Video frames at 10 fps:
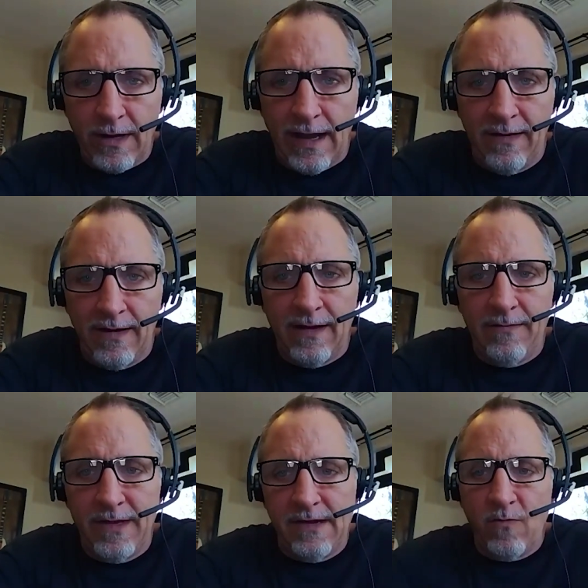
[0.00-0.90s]
I, I
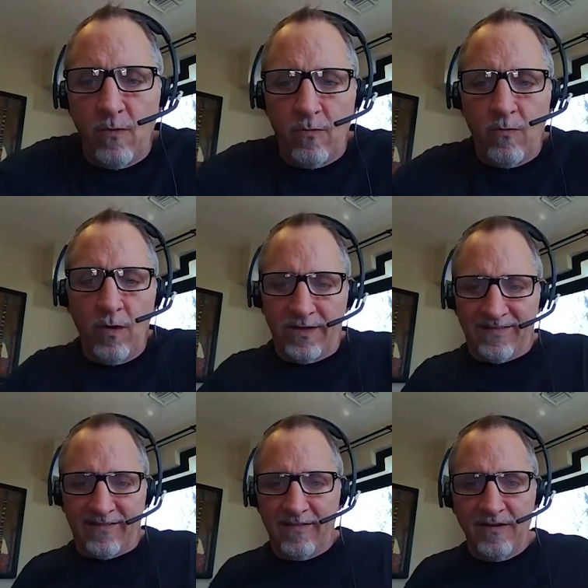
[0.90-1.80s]
mean,
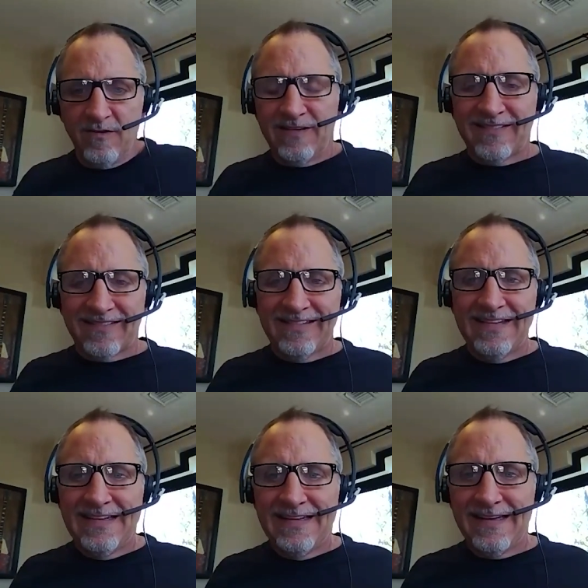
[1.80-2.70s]
what's you can
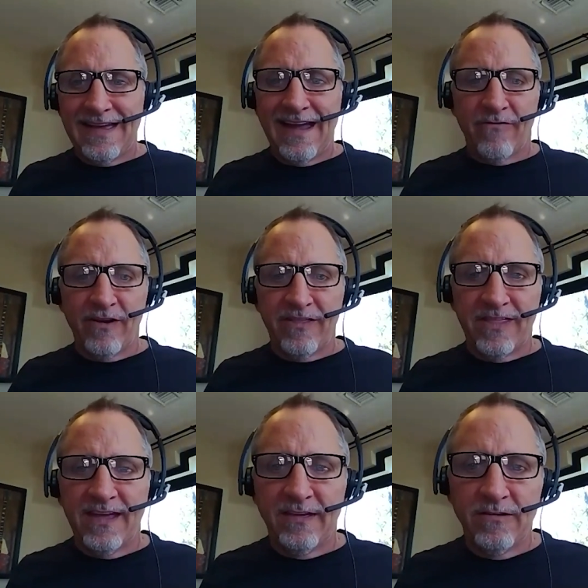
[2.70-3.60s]
see
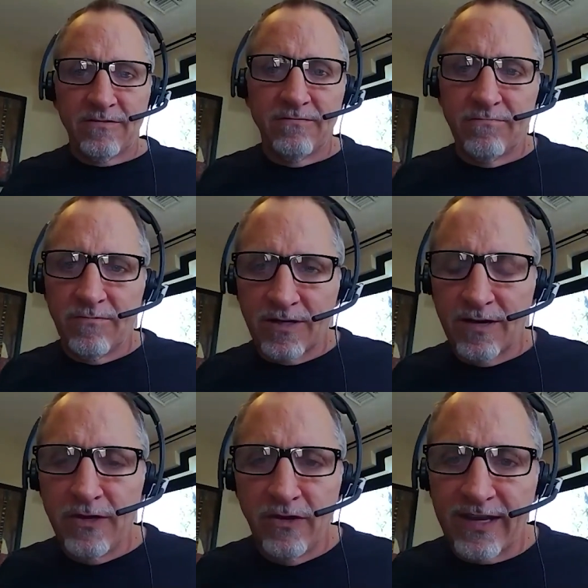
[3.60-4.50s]
everything, you can
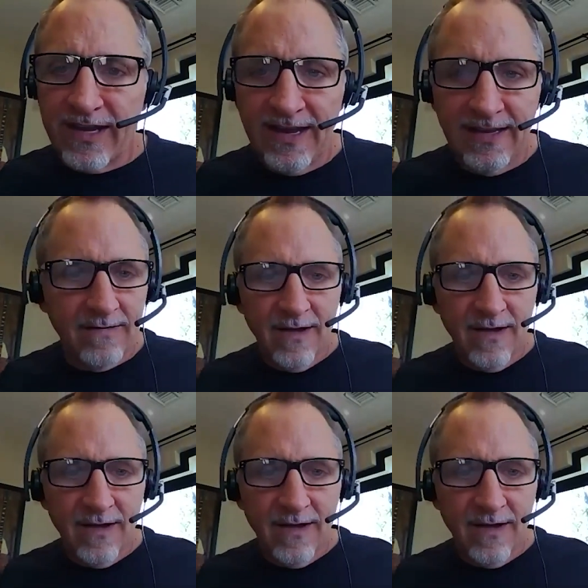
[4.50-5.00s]
communicate,